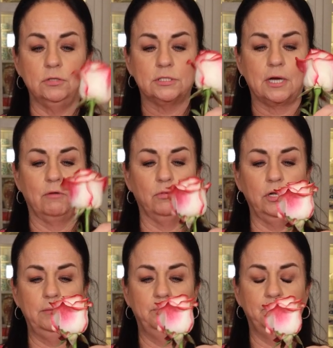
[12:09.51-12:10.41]
It's got
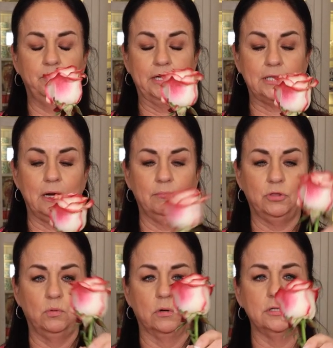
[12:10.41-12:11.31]
really big time
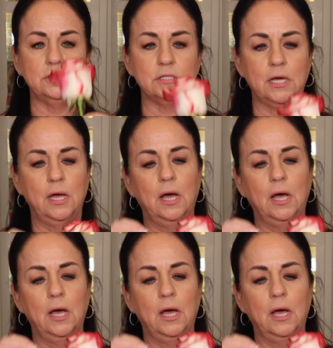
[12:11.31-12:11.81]
thorns.